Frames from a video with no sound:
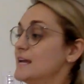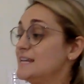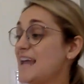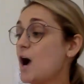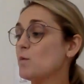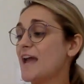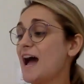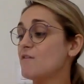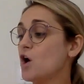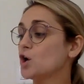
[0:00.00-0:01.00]
Now we
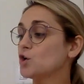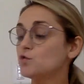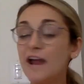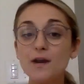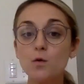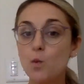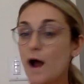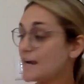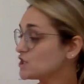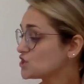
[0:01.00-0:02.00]
have our great
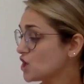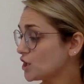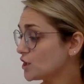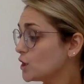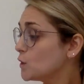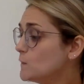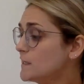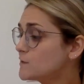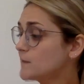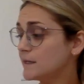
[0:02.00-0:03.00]
white shark.
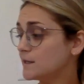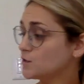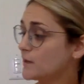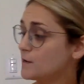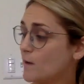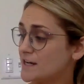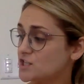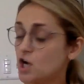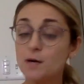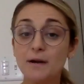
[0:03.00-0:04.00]
We created a great white
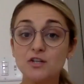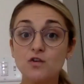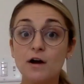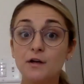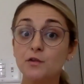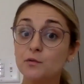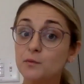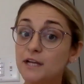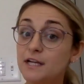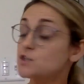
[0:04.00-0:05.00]
shark by drawing
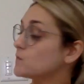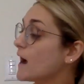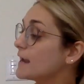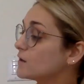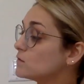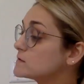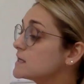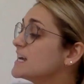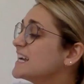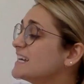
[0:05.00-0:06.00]
3 triangles.
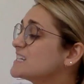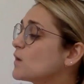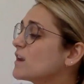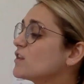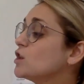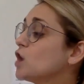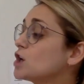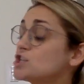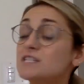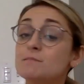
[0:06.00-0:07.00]
It is one of the
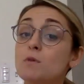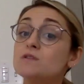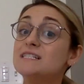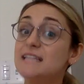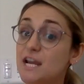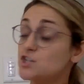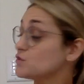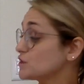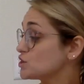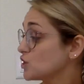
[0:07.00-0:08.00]
largest and most
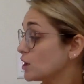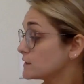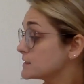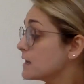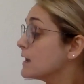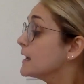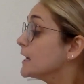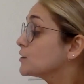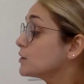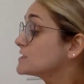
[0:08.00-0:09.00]
dangerous sharks.
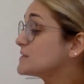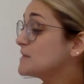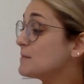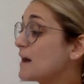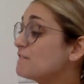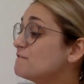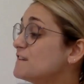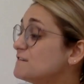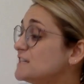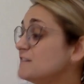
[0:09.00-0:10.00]
It grows to be about
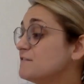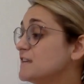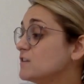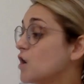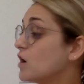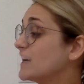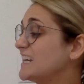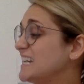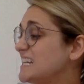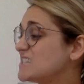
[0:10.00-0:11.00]
15 feet long, and
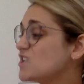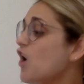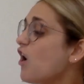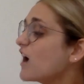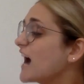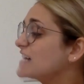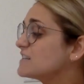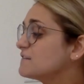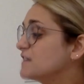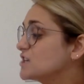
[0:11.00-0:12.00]
it eats all kinds
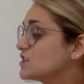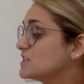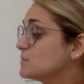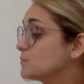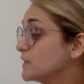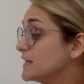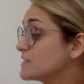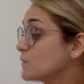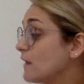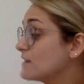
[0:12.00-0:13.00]
of fish and debris
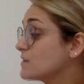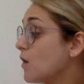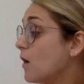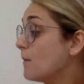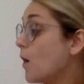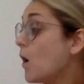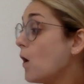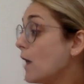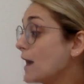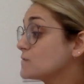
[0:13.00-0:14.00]
as well
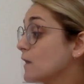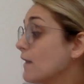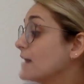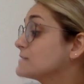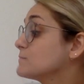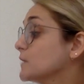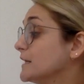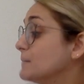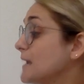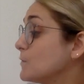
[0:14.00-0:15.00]
as
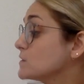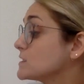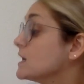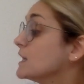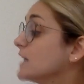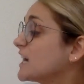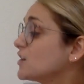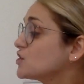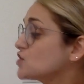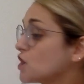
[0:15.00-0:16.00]
marine mammals. Like
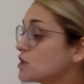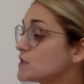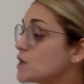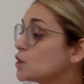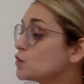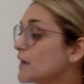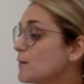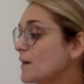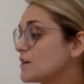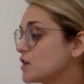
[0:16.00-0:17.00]
other sharks, great
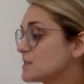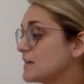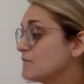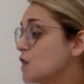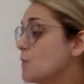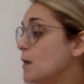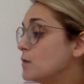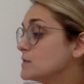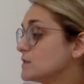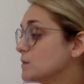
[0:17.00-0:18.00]
white sharks have no
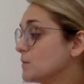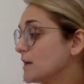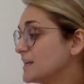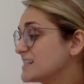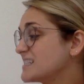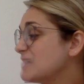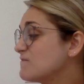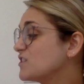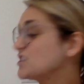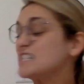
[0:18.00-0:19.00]
bones in their body except
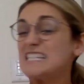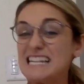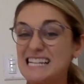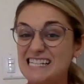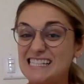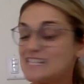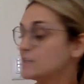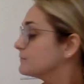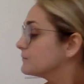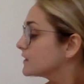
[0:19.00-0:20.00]
for their teeth.
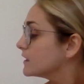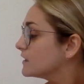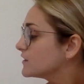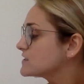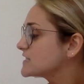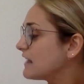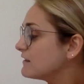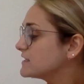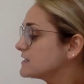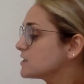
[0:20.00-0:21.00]
Their
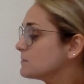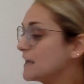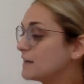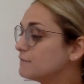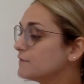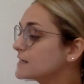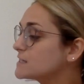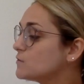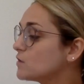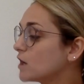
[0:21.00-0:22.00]
skeletons are made of
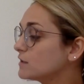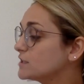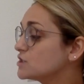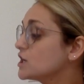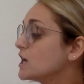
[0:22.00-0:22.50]
flexible cartilage